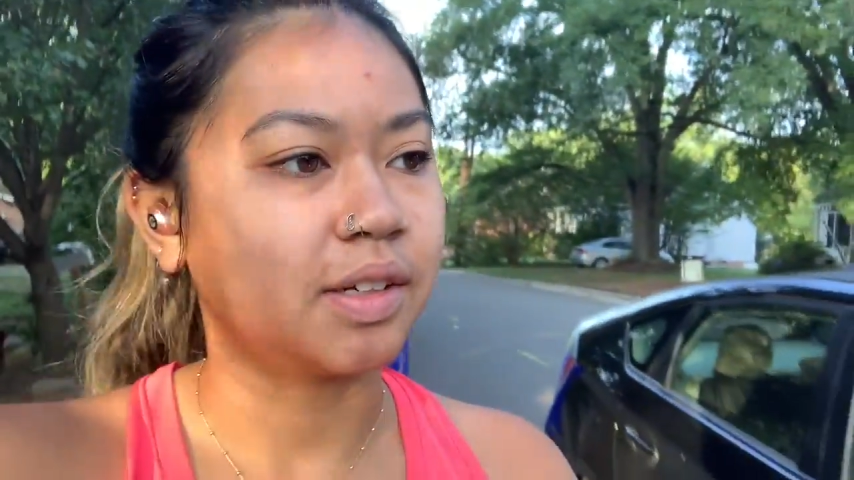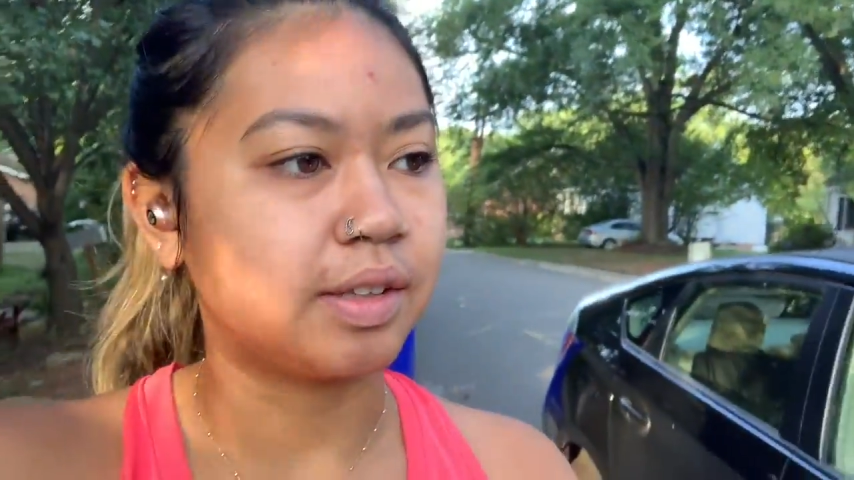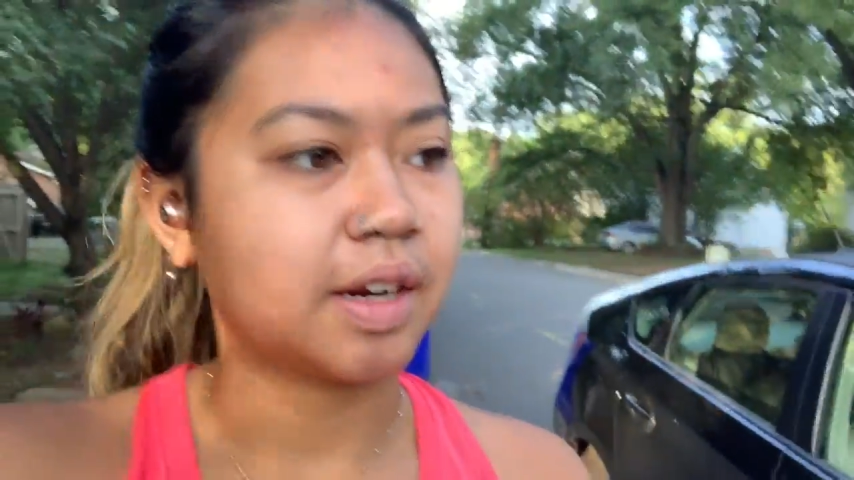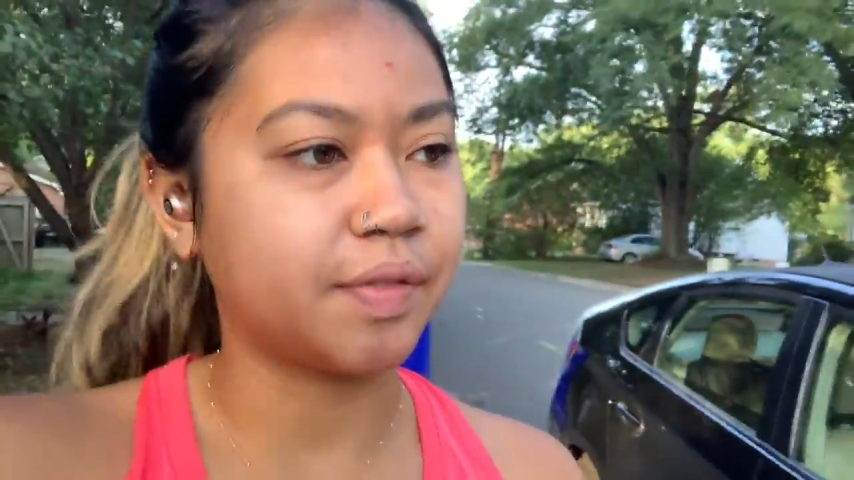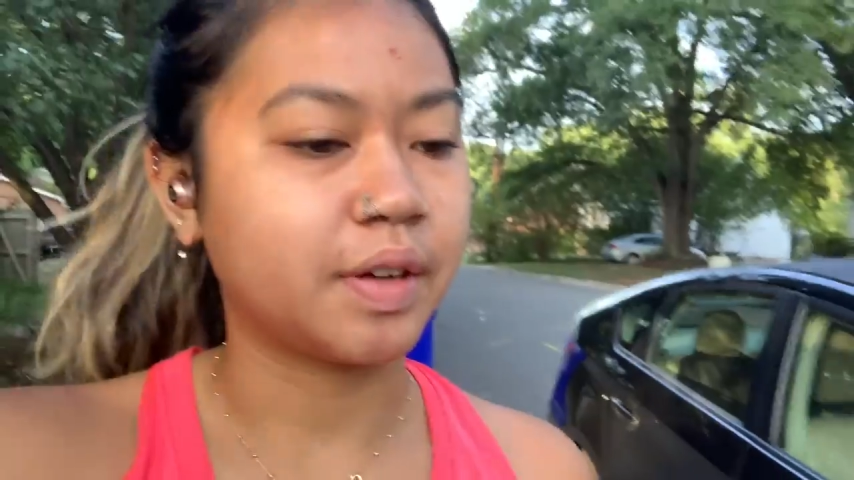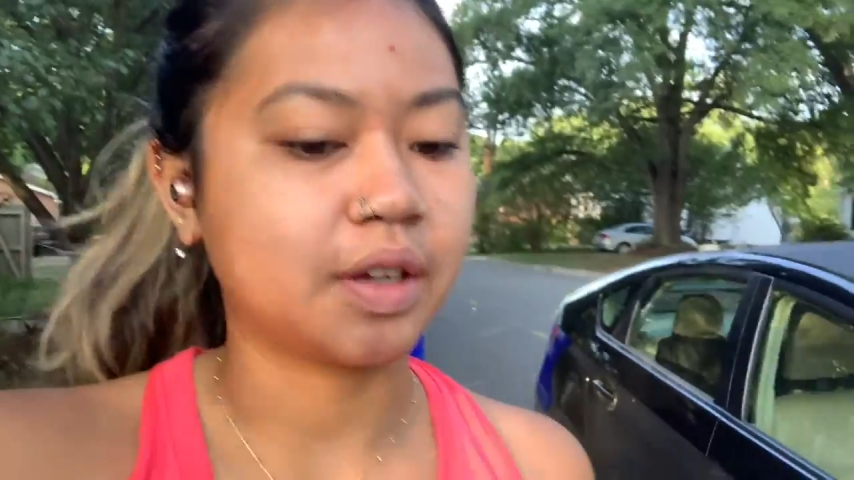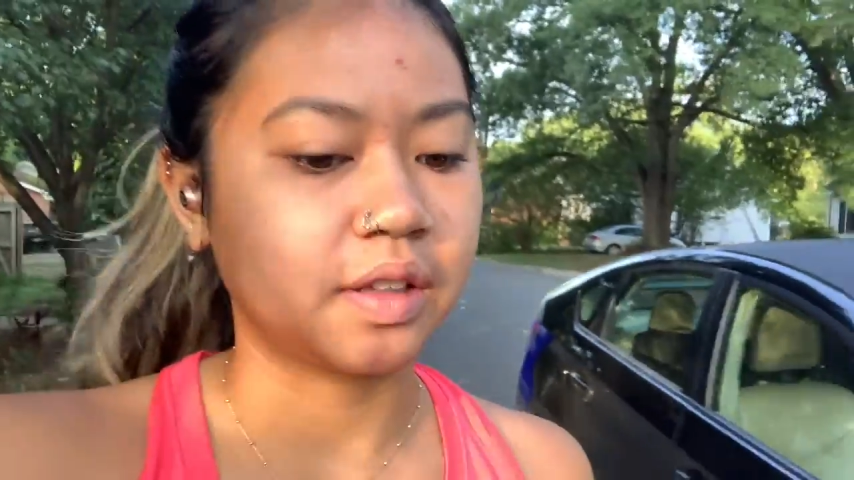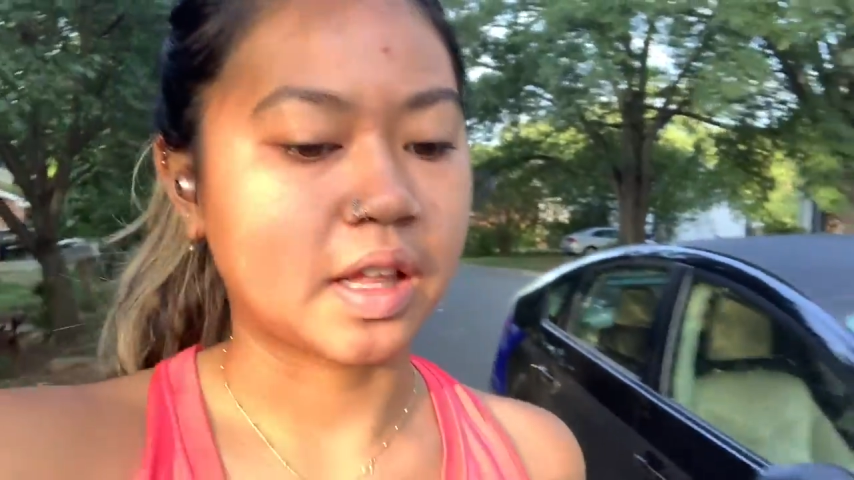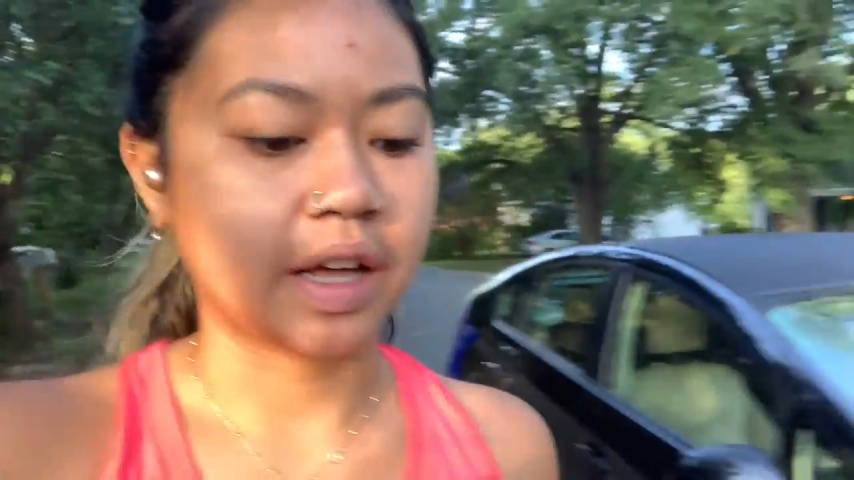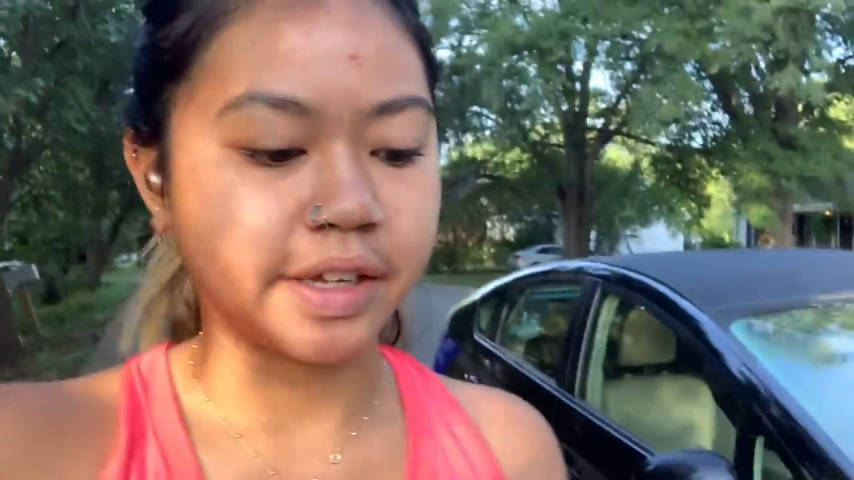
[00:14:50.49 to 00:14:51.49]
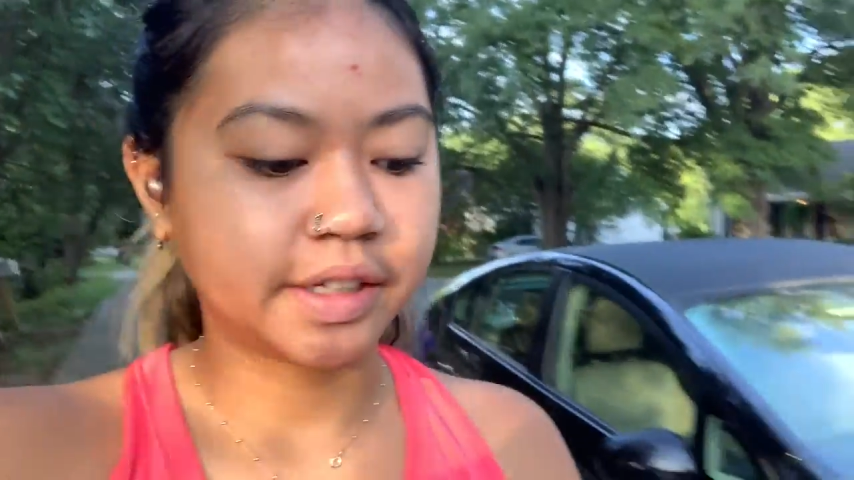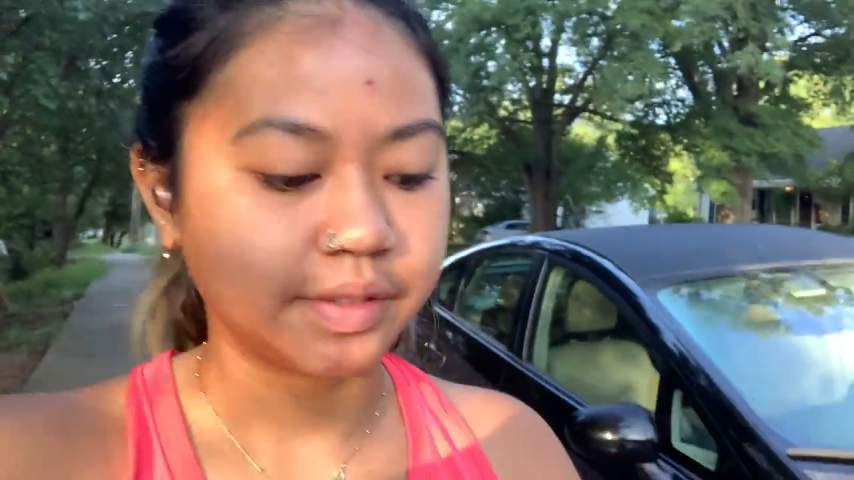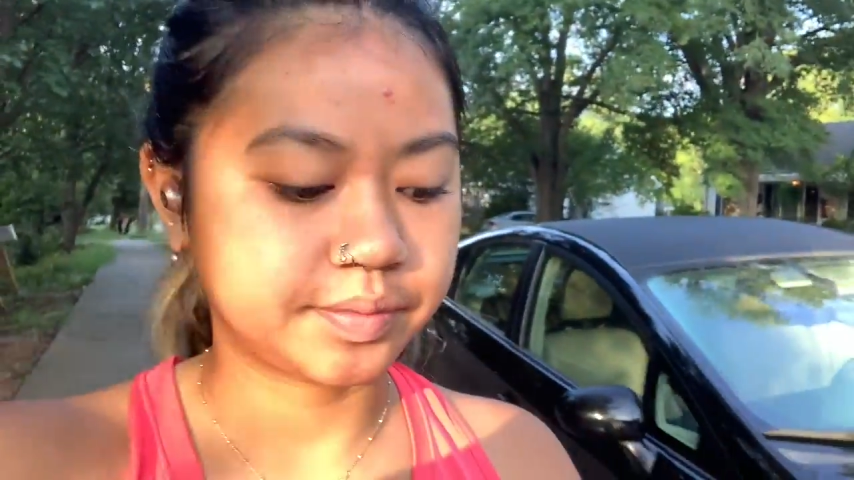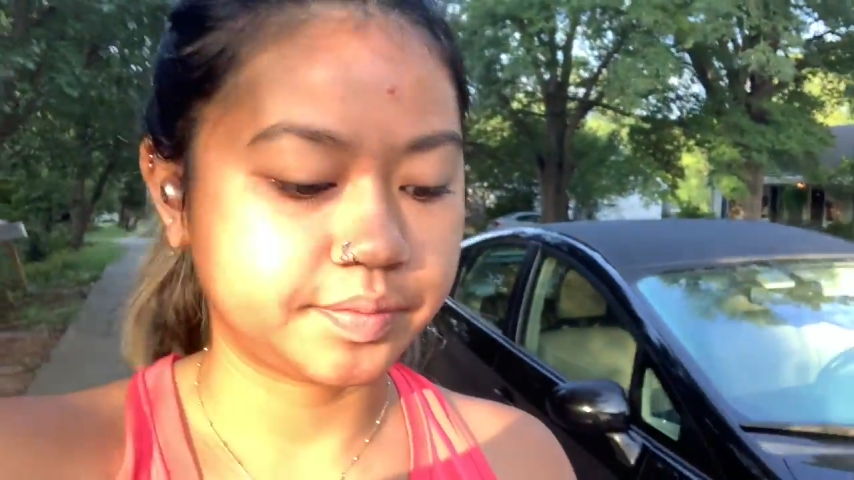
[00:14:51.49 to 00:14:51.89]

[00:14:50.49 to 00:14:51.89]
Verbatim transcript: that I found online,